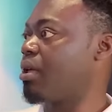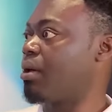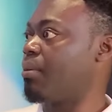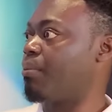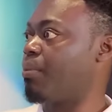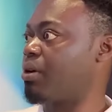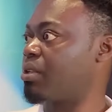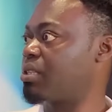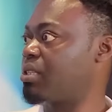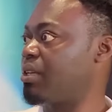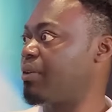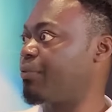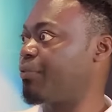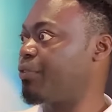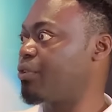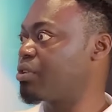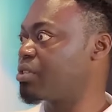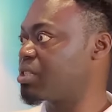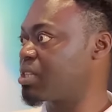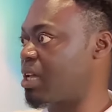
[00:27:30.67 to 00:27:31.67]
But if
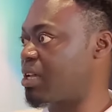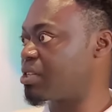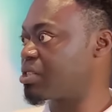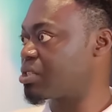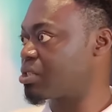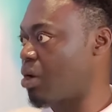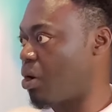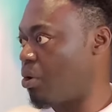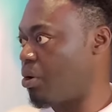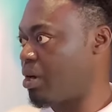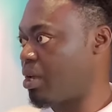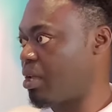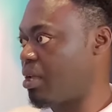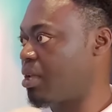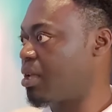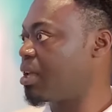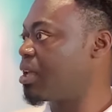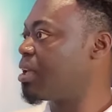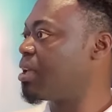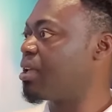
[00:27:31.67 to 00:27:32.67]
you say sorry,
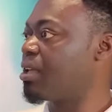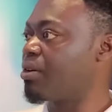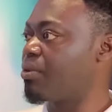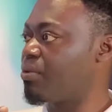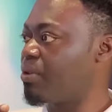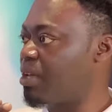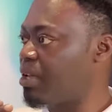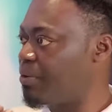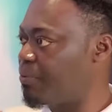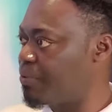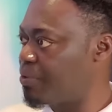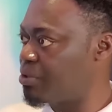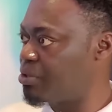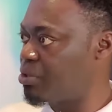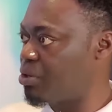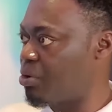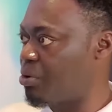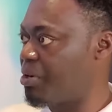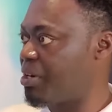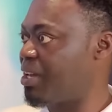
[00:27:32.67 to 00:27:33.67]
even
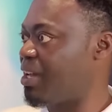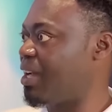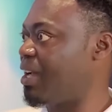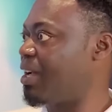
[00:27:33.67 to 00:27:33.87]
though